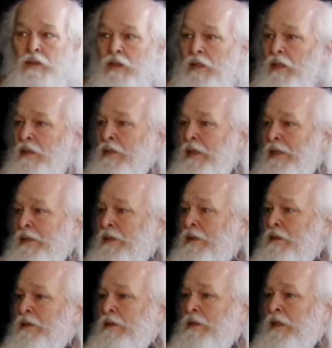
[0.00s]
I like
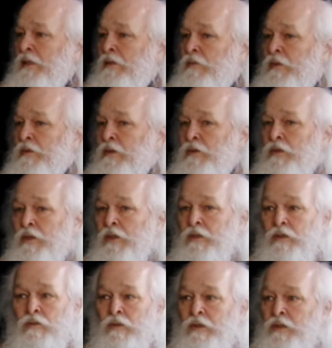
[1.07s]
getting together with the
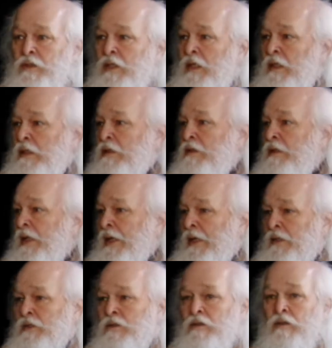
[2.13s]
church and we sing and
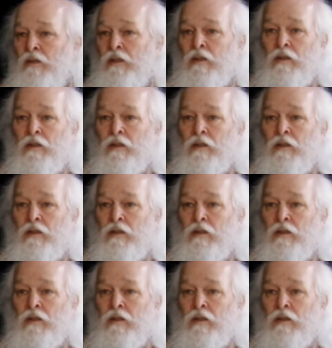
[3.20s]
dance and,